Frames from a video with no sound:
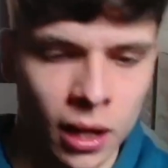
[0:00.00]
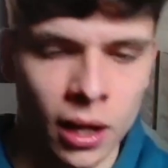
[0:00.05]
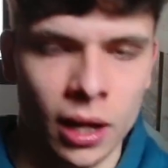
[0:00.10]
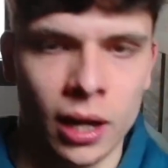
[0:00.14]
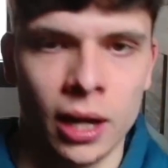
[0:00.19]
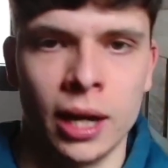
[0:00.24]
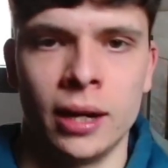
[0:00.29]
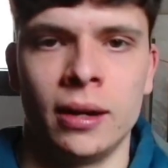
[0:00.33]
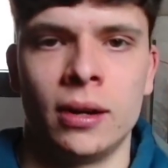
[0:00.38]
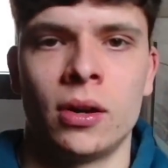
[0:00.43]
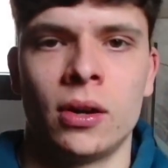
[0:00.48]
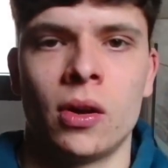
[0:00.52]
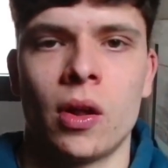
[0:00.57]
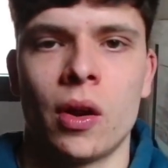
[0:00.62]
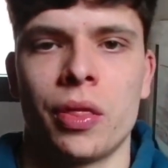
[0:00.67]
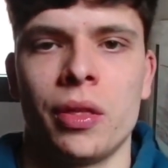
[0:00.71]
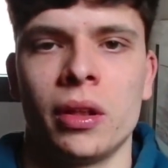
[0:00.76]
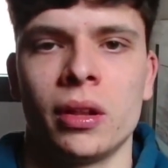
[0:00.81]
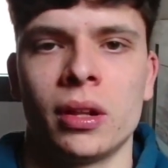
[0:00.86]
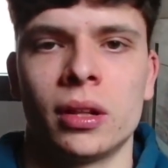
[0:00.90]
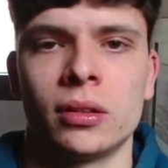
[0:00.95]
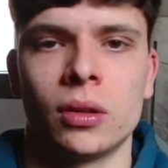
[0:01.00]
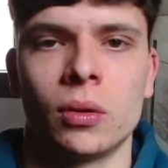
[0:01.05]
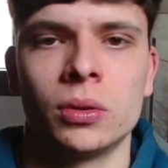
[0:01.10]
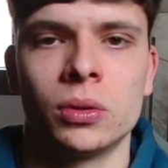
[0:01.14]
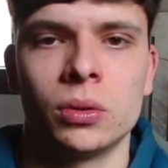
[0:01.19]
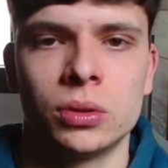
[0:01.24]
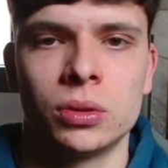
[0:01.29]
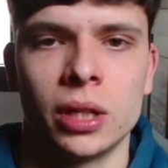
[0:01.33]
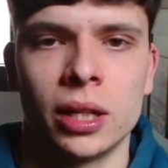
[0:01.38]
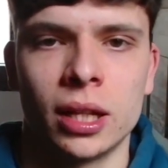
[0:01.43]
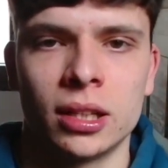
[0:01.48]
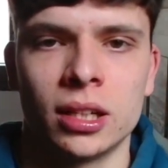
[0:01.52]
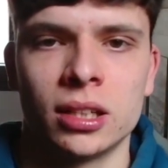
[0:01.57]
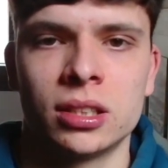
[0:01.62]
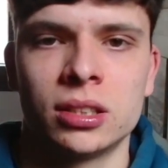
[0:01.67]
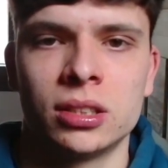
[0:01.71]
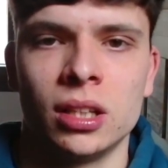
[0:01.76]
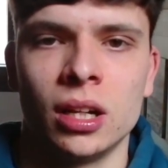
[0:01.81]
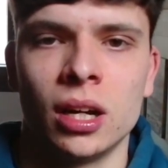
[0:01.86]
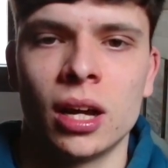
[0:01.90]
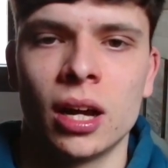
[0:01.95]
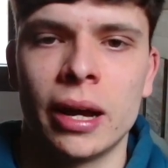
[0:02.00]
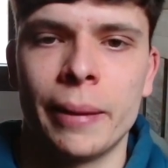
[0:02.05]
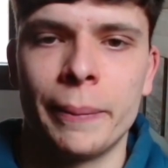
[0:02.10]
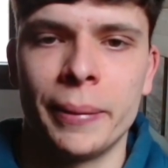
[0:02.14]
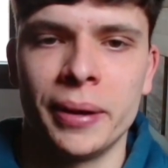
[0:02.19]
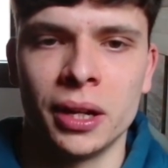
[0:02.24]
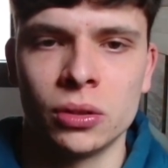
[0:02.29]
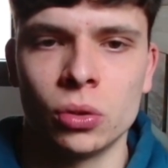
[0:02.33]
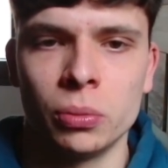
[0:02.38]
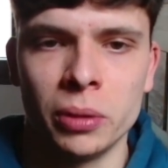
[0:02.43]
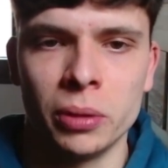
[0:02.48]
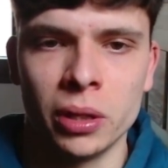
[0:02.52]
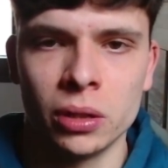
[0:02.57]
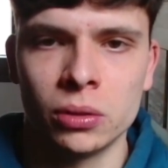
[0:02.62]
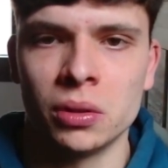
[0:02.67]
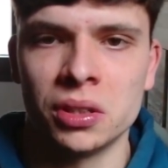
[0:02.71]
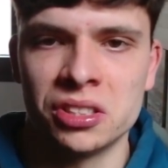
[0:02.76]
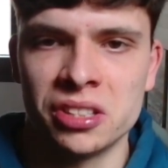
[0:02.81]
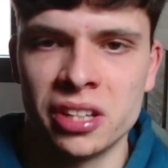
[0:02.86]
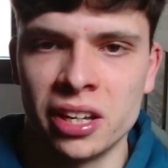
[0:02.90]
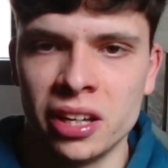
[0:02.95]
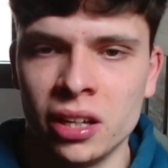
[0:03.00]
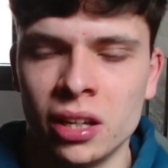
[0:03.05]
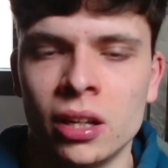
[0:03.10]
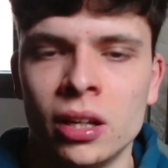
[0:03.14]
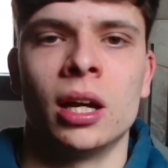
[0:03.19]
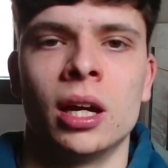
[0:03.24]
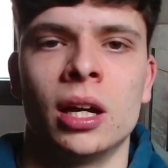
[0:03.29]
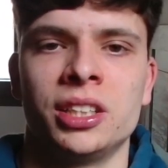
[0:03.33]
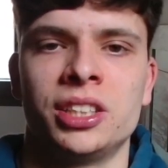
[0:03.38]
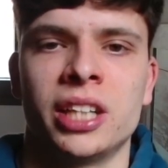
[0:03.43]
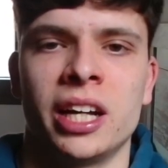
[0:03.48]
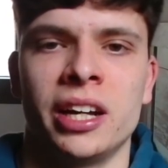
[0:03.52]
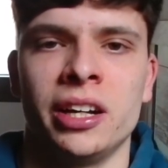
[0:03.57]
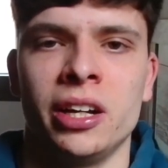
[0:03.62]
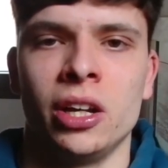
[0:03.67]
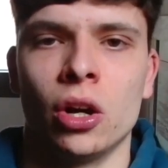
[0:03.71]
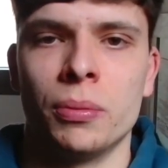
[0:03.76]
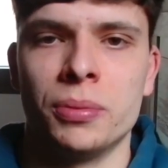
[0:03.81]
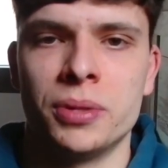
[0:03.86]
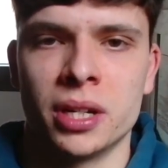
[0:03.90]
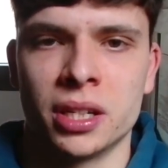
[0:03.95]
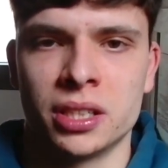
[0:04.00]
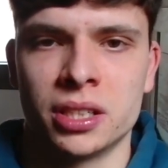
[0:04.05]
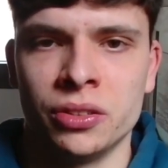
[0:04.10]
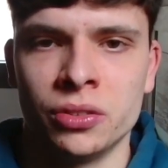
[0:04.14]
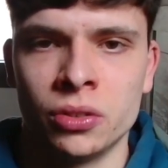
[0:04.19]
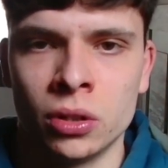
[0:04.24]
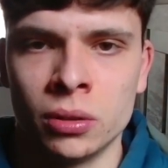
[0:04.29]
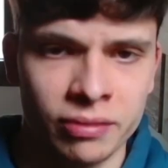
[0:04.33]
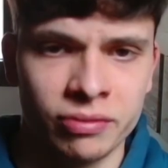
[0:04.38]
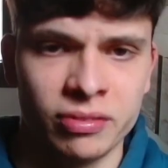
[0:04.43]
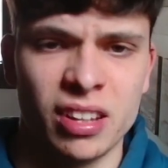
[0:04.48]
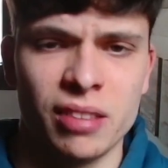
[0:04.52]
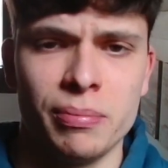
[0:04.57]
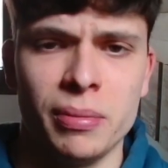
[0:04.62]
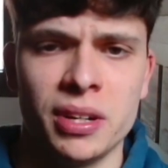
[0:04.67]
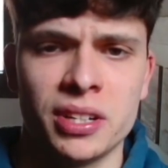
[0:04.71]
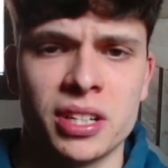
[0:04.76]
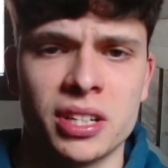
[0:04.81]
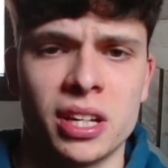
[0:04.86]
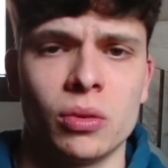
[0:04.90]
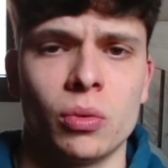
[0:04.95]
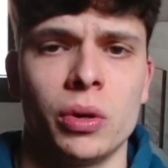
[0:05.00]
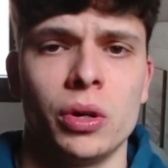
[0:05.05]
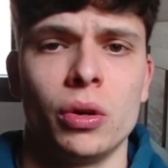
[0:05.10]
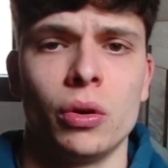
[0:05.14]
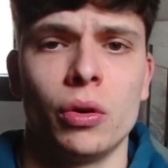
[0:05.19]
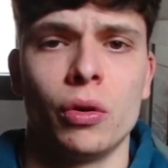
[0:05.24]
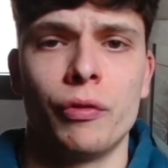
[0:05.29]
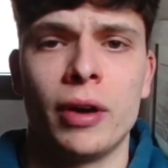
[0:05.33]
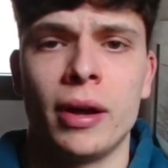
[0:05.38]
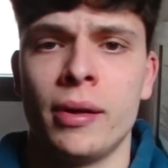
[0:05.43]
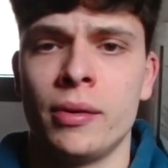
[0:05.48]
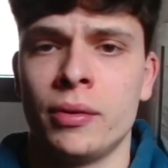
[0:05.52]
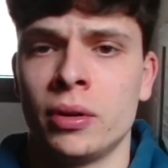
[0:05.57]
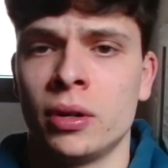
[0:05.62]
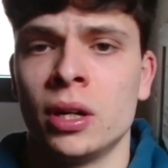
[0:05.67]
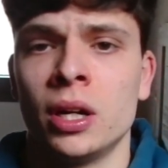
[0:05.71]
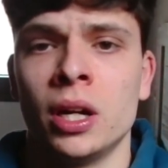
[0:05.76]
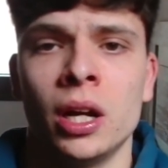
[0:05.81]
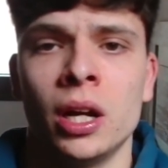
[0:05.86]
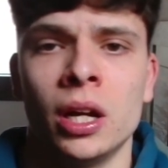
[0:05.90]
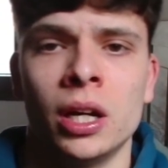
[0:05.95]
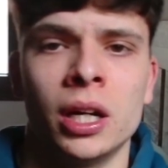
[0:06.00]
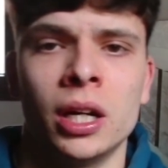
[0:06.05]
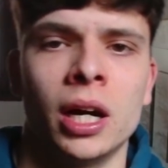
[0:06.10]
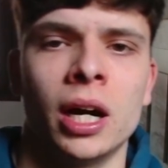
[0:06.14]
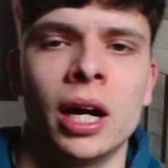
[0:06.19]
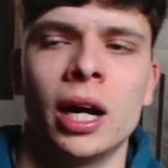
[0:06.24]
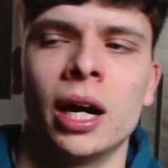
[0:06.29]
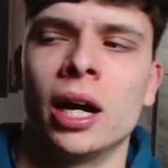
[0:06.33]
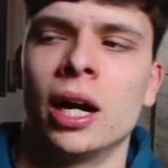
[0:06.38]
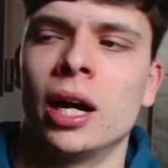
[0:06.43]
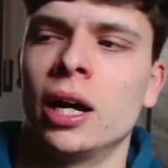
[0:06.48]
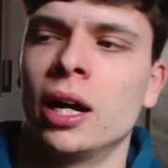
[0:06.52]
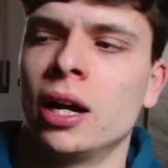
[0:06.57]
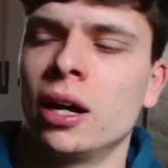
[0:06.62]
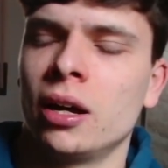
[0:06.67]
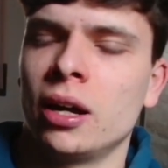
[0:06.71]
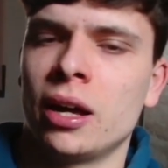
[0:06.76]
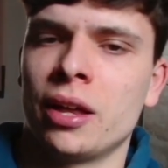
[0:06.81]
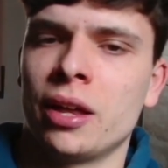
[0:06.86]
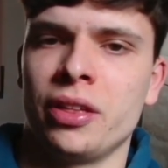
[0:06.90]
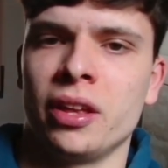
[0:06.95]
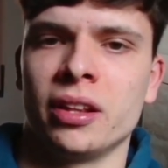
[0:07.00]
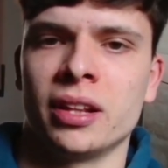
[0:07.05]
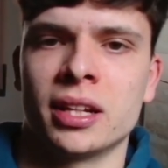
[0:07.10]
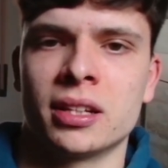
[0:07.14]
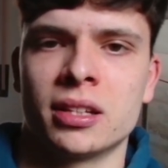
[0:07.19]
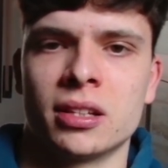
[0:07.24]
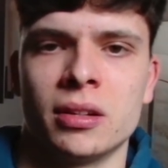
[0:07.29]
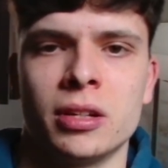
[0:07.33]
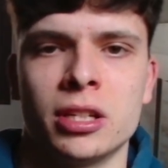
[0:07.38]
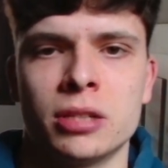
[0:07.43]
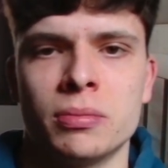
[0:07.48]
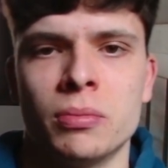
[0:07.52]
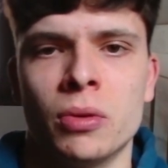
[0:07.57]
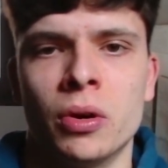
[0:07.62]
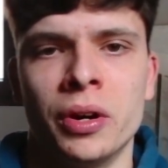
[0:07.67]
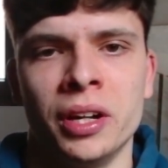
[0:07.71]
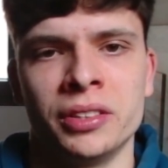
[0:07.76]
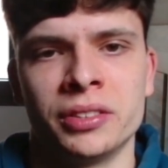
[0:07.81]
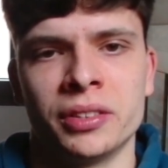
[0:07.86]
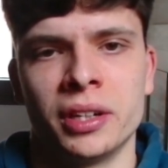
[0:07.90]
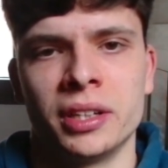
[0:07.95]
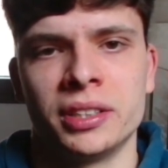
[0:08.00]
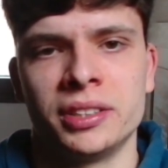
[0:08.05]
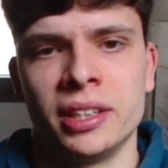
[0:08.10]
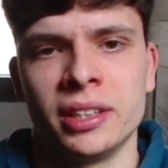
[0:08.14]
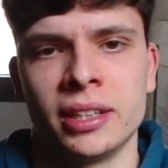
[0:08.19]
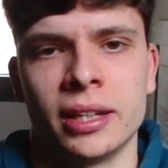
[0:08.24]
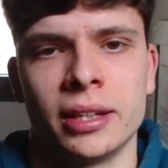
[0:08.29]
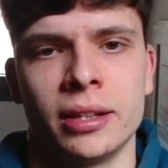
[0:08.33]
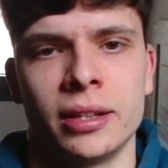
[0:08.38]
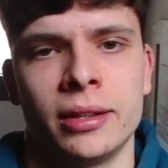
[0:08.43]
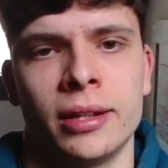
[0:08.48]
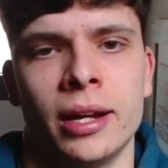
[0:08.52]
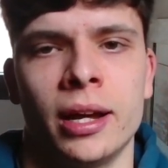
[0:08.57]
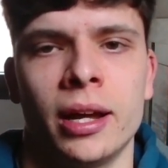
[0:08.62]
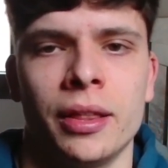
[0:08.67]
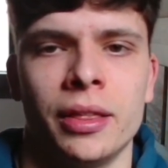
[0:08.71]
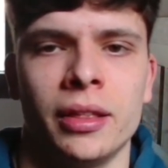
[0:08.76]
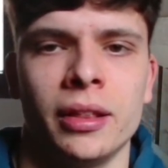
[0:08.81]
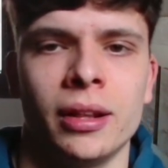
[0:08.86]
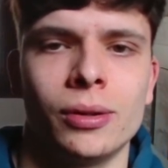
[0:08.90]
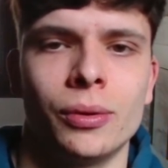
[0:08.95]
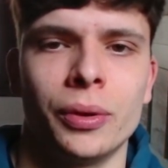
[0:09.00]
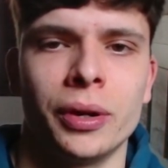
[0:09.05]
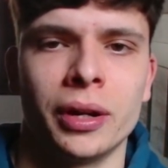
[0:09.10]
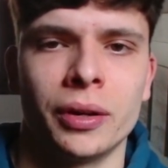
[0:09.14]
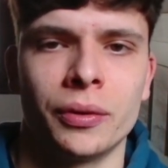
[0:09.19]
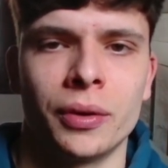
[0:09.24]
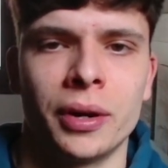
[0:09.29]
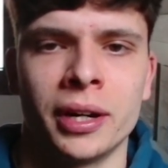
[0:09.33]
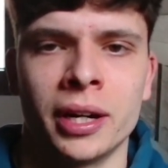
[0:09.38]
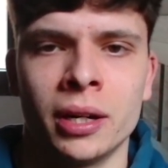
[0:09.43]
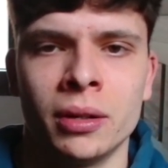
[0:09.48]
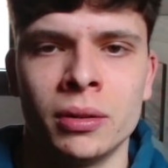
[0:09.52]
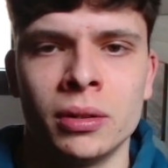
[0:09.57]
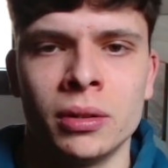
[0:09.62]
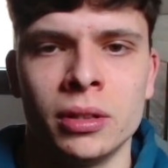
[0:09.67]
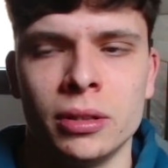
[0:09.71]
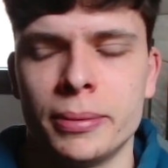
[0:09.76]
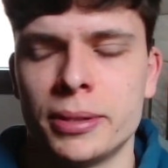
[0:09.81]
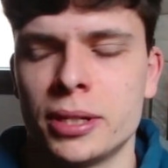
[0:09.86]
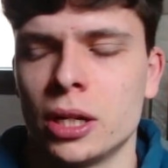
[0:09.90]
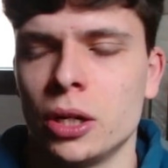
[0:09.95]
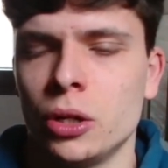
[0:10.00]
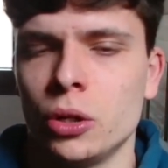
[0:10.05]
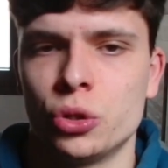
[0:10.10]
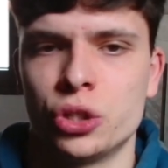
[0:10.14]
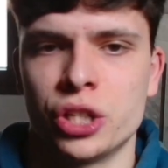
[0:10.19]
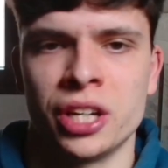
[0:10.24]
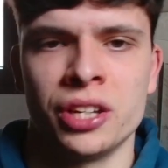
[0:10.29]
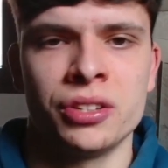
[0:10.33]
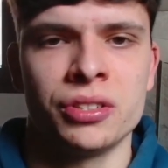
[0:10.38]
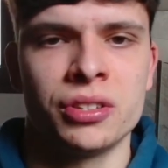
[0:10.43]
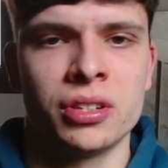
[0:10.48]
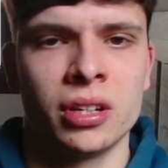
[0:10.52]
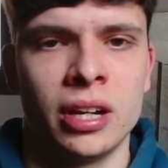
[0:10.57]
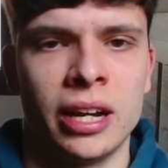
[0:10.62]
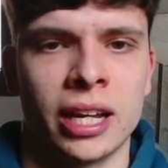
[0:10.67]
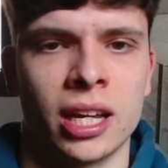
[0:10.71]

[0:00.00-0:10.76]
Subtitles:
And another thing that I want to say that is still happening to me to this day, shiny object syndrome. That means that when you found a thing that is more interesting than the thing that you're doing right now, it basically you change, like